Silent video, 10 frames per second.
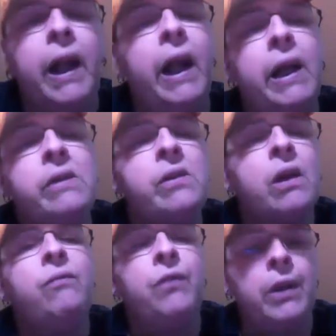As
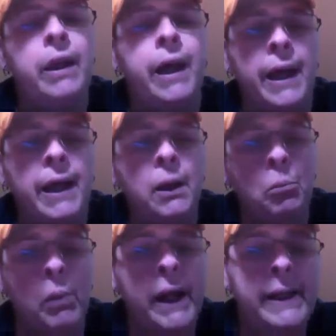of today,
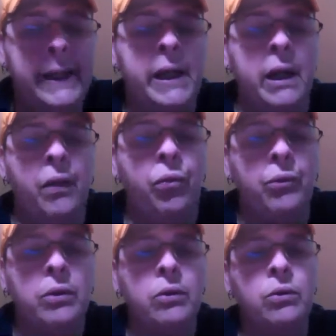May 10th,